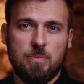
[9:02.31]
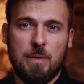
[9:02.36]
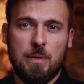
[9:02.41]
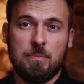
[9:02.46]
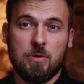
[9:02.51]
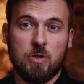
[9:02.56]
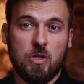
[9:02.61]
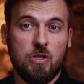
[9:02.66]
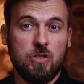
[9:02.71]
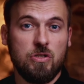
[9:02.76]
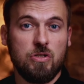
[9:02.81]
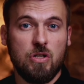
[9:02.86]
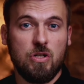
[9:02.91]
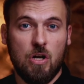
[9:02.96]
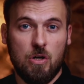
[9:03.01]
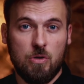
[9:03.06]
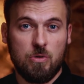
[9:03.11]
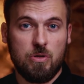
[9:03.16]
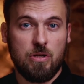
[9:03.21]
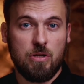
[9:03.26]
people couldn't
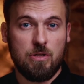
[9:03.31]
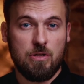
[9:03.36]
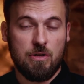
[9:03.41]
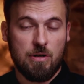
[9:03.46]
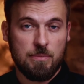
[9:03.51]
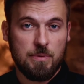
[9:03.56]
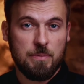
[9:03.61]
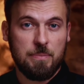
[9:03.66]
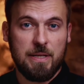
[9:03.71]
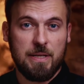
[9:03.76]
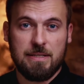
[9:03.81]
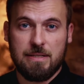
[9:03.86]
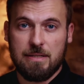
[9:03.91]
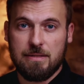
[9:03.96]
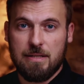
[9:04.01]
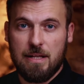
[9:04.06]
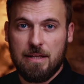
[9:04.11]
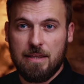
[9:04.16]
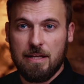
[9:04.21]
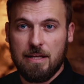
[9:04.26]
go to the normal
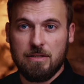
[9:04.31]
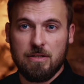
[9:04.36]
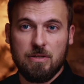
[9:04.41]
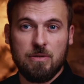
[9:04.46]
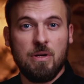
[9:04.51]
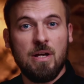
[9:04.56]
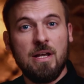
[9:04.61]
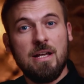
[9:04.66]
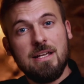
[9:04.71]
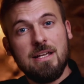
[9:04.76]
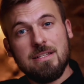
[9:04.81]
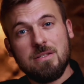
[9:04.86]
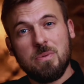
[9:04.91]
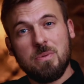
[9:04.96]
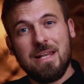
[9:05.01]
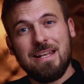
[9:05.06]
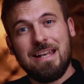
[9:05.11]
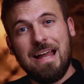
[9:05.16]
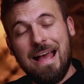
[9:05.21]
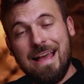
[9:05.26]
places that they do. And so we
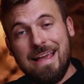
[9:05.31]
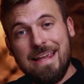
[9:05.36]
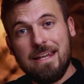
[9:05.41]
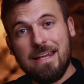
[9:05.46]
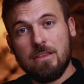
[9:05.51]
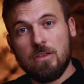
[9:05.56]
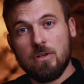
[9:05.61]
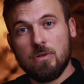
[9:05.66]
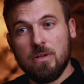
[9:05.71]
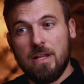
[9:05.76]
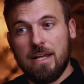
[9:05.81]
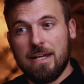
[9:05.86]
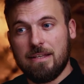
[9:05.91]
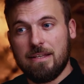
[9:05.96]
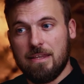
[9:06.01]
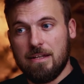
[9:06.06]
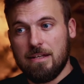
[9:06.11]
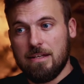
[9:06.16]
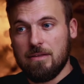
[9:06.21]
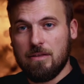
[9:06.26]
had to hike through like
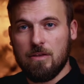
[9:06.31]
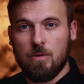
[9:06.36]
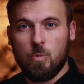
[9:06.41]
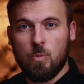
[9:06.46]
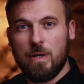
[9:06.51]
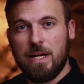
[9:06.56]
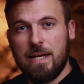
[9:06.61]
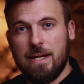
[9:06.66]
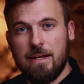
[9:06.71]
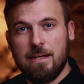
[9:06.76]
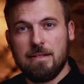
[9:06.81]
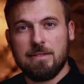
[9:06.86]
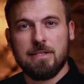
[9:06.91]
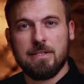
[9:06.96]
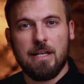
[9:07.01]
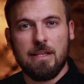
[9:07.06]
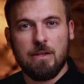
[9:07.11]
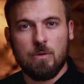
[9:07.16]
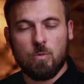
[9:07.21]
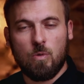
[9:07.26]
the the weeds
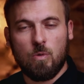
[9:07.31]
and the